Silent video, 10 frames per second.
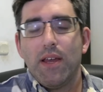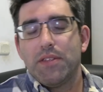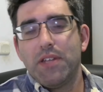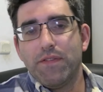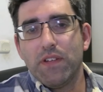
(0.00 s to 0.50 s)

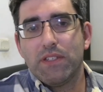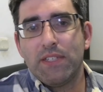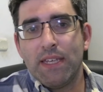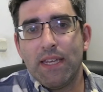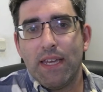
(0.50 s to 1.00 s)
The
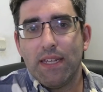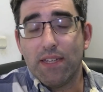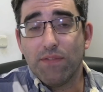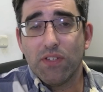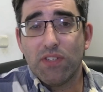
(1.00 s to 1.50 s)

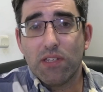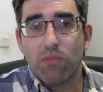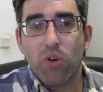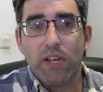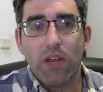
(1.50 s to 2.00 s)
differences
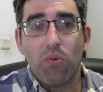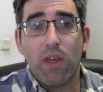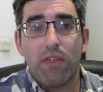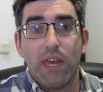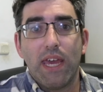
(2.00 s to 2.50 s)
in working
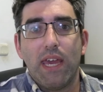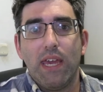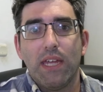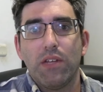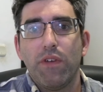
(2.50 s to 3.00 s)
with
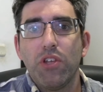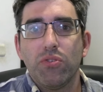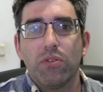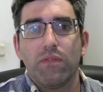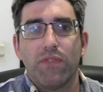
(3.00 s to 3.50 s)
a
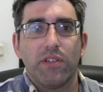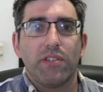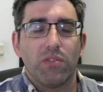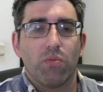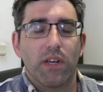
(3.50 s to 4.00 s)
individual
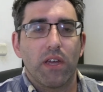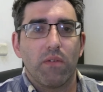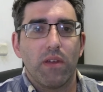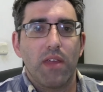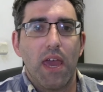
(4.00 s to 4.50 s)
versus working
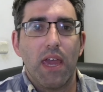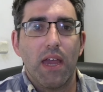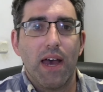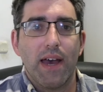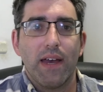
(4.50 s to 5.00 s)
with a
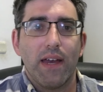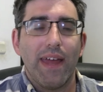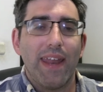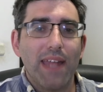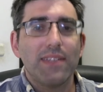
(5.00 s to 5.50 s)

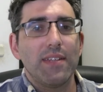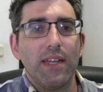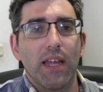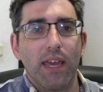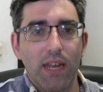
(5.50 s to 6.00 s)
an entity
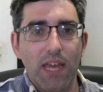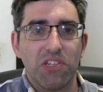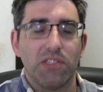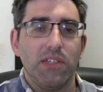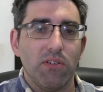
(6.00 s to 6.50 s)
like an
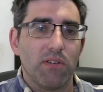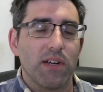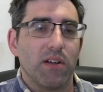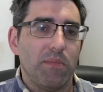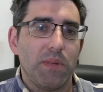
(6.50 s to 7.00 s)
agency or
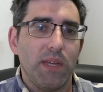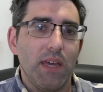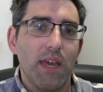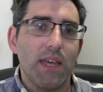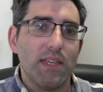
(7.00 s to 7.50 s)
a
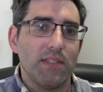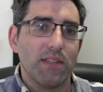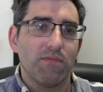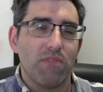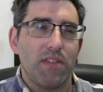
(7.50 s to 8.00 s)
company
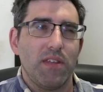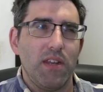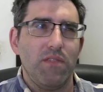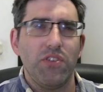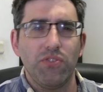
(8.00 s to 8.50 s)
is, with an
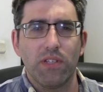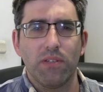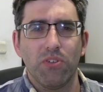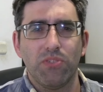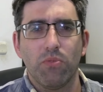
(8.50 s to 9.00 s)
individual is
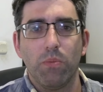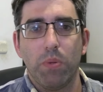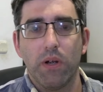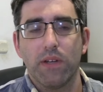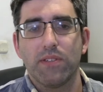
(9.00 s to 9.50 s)
a much more
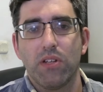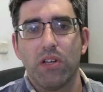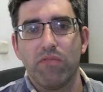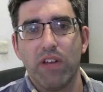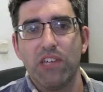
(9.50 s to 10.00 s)

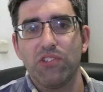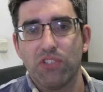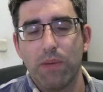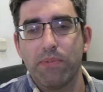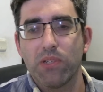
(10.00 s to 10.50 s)
personal
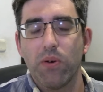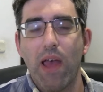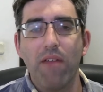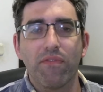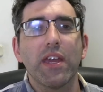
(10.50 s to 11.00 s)
relationship. So
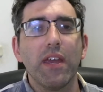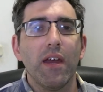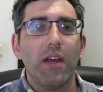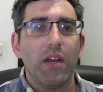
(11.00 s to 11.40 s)
every